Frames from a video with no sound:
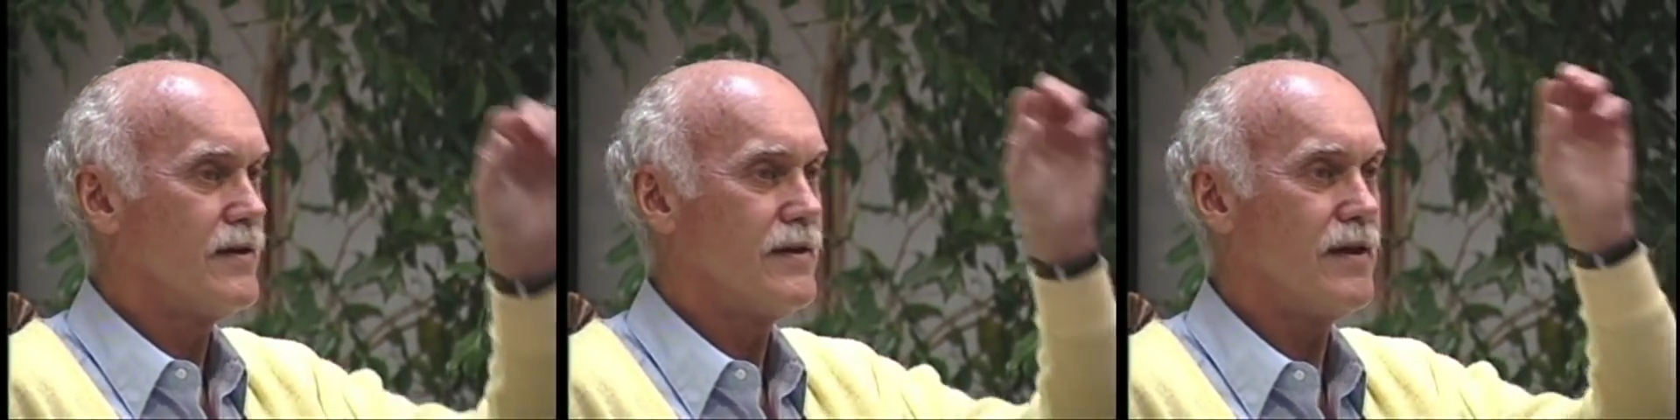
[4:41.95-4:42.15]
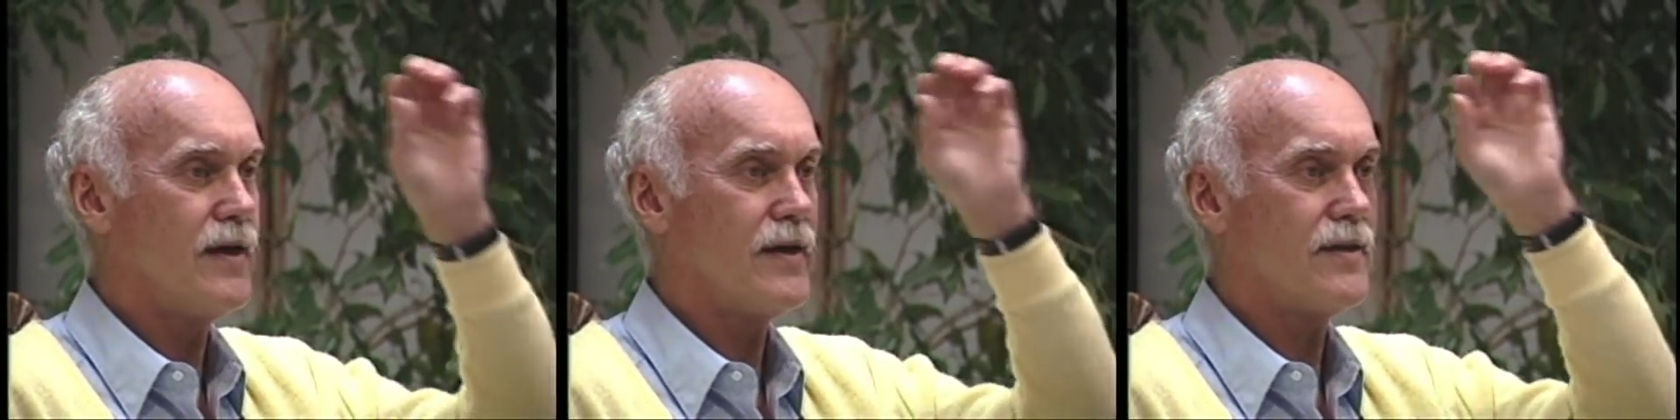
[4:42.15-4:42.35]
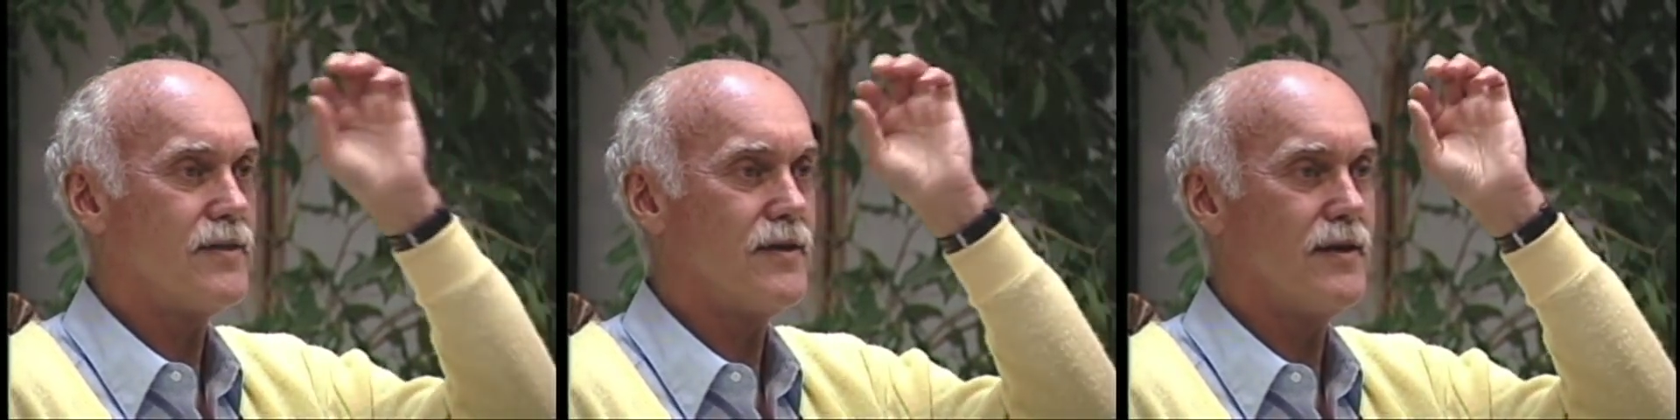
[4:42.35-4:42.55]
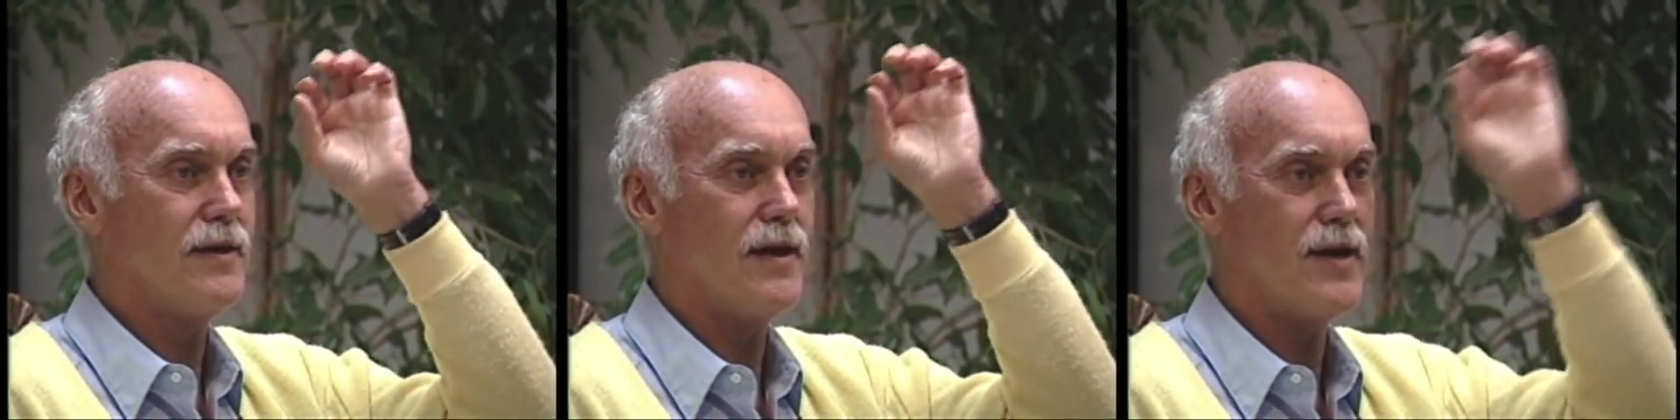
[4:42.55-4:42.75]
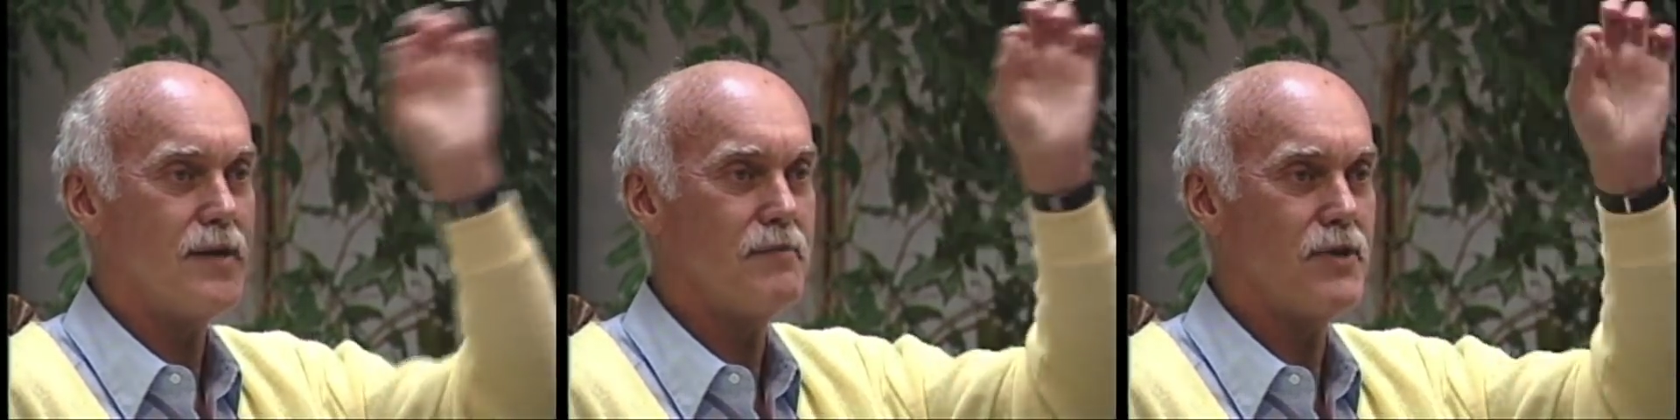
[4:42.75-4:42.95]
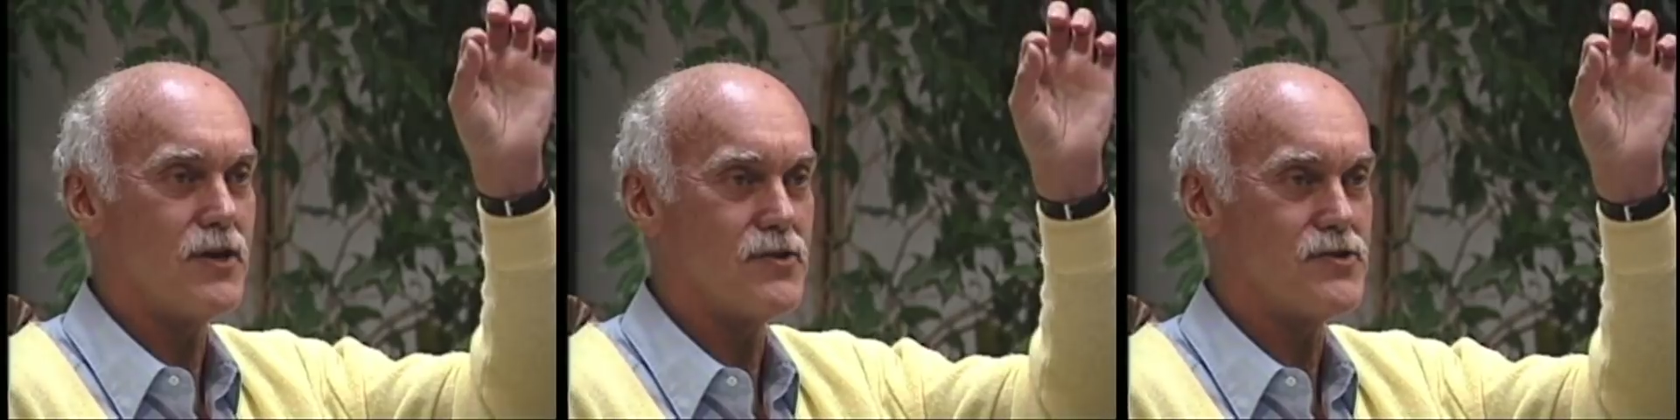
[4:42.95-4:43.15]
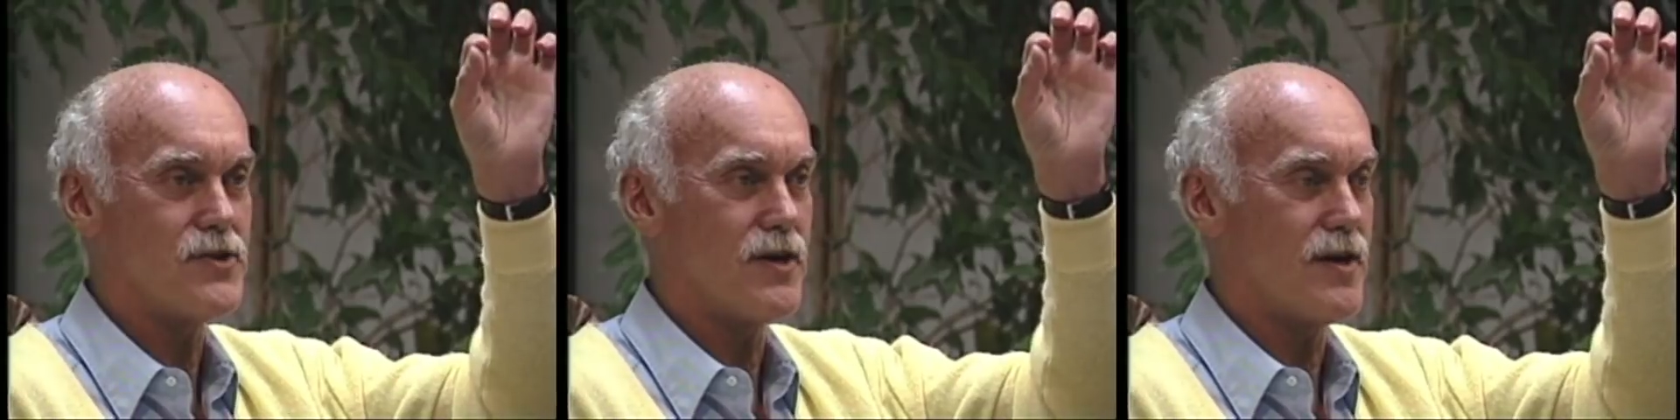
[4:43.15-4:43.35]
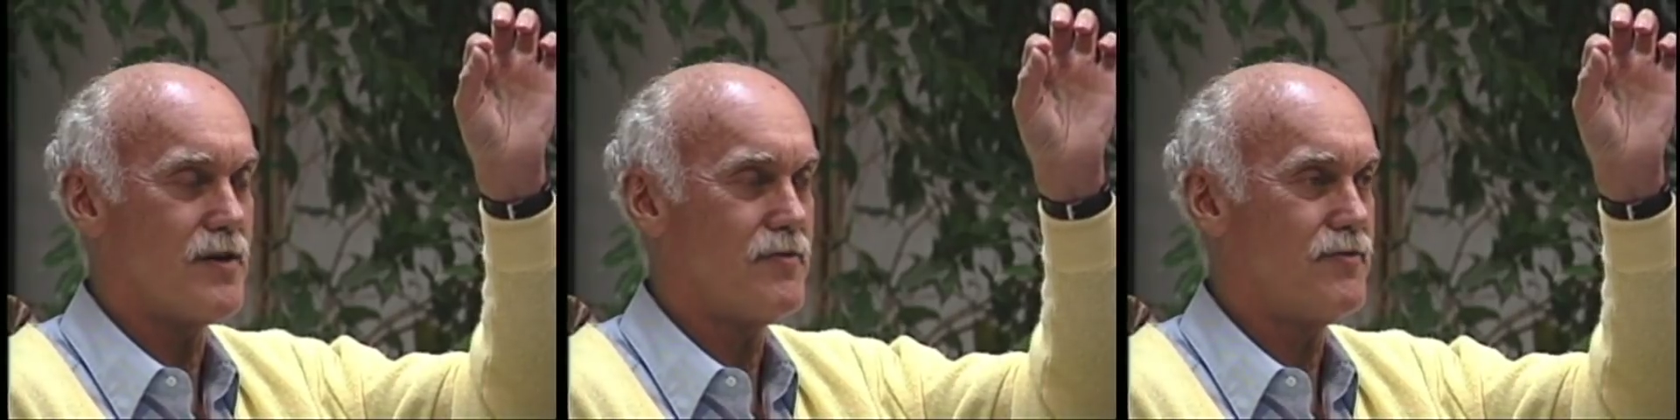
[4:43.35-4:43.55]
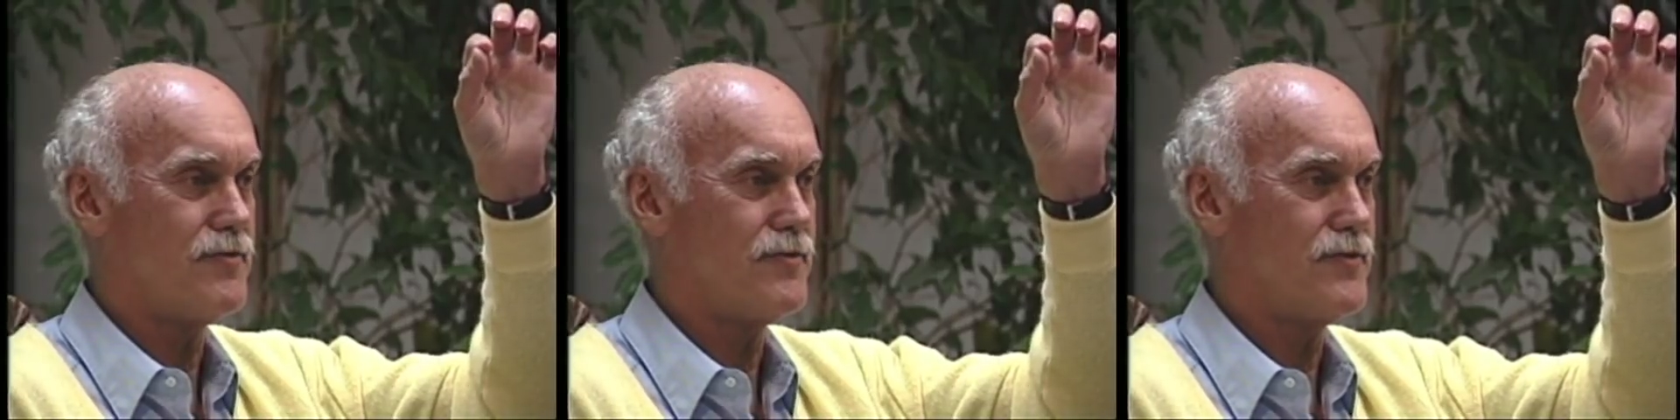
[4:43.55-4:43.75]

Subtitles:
like the alarm goes off,